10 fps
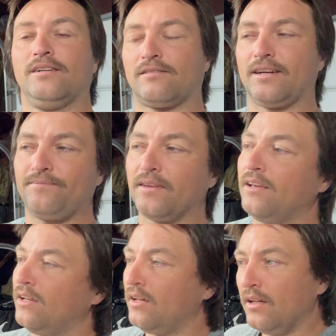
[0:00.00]
right?
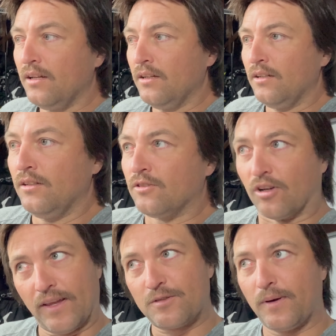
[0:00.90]

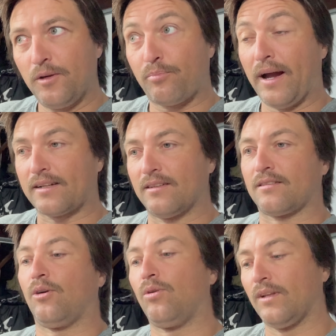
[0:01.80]
So that's why you practice
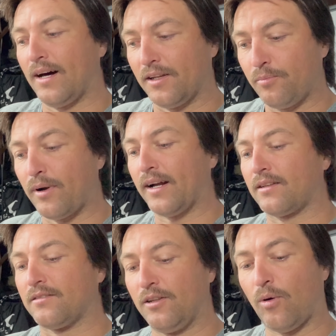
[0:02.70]
a whole lot. You
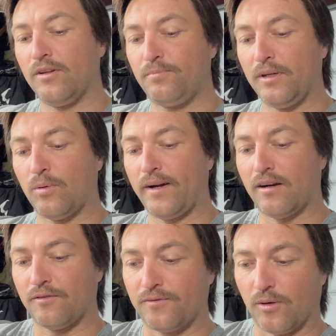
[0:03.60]
practice and you always be aware
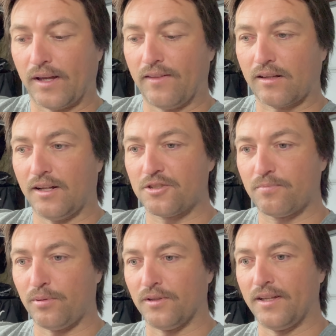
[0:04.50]
of, okay, the clutch is
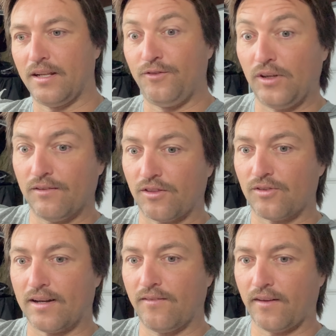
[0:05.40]
pulled in. If you give it
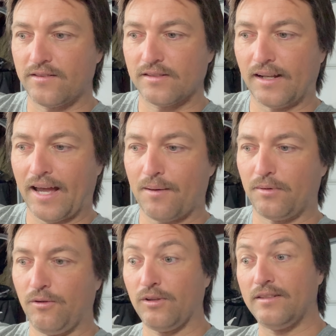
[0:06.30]
throttle, nothing's gonna
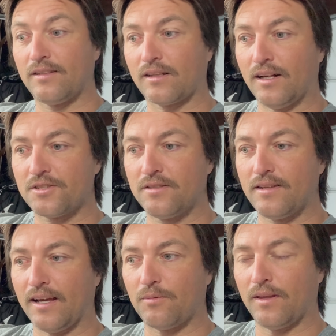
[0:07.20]
happen. You release the clutch to
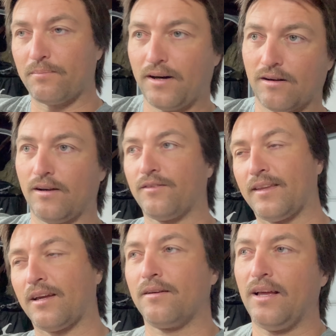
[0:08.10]
take away the power and
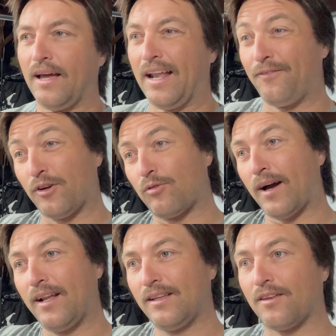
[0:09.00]
everything. And if you're
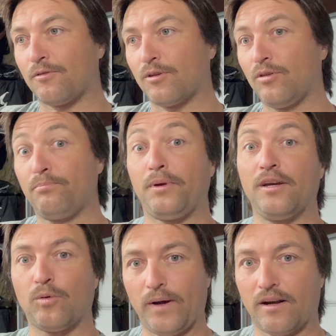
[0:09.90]
riding down the road, be
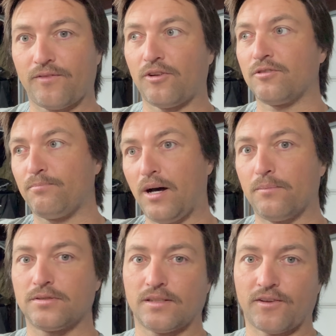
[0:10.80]
aware if there's
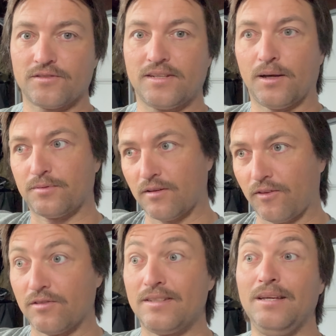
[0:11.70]
bumps, if there's dips, if
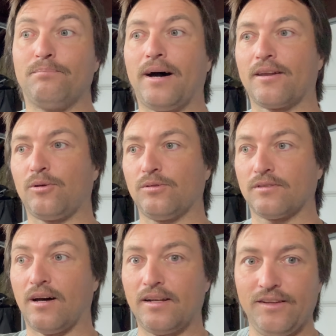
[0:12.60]
there's deep potholes,
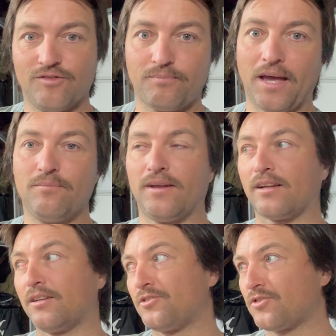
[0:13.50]
uneven
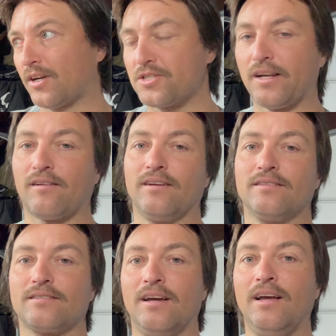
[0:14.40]
pavement, construction
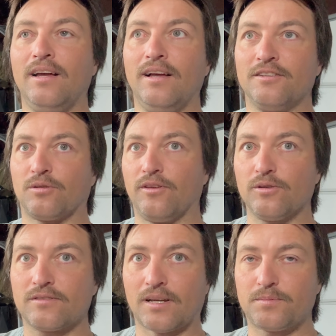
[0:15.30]
areas. So in
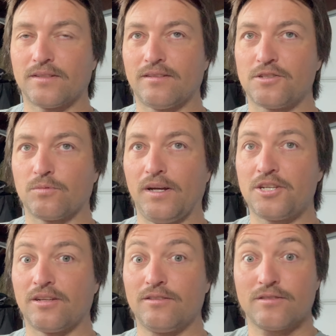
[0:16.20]
those types of
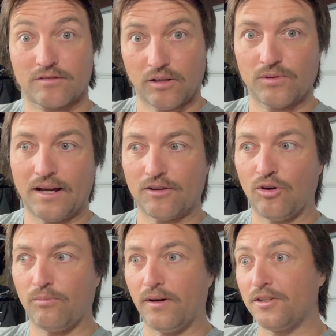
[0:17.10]
situations, slow down a
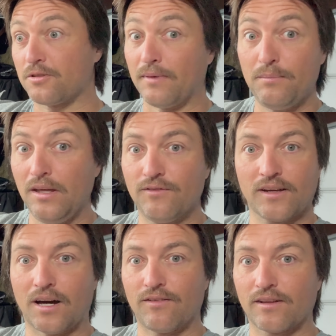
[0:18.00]
whole bunch, maybe
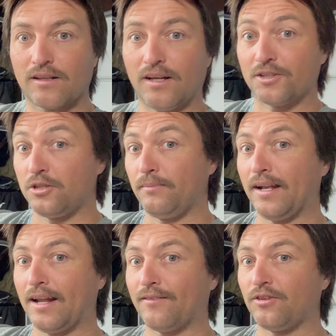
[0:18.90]
even cover the clutch. You may
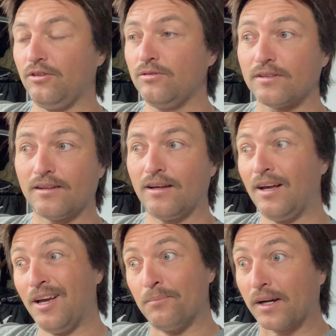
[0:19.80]
not have to use it,
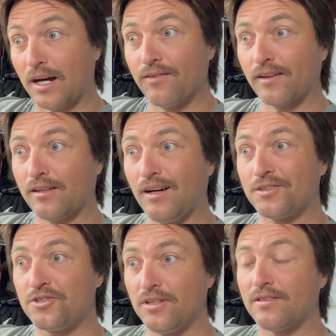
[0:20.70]
but cover the
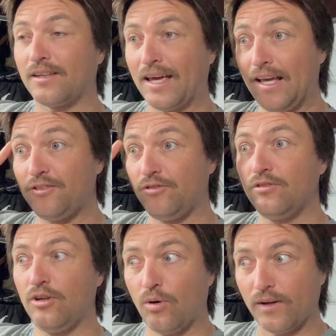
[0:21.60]
clutch just in case you're
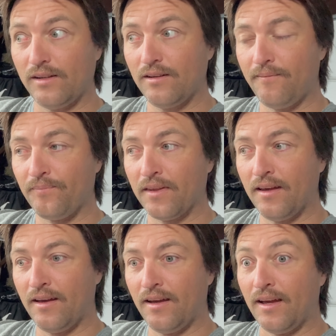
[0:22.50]
knowing,
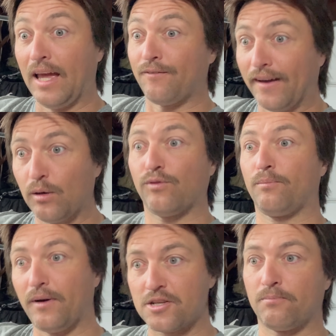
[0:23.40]
hey, if I go over a
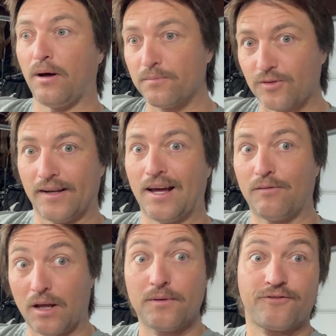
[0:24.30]
bunch of bumps right now
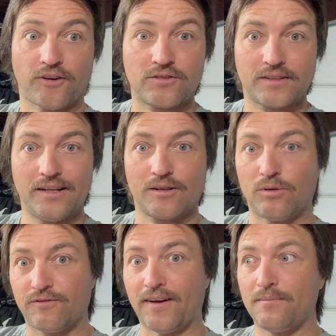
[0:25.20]
and I'm in first gear
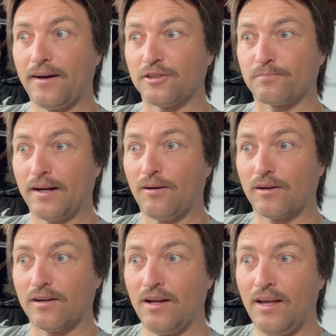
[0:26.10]
going 5 miles per
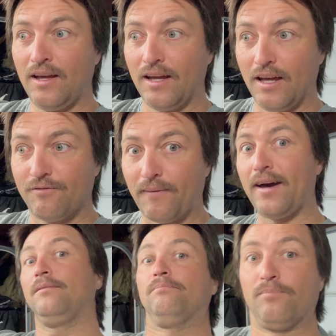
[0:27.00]
hour, if my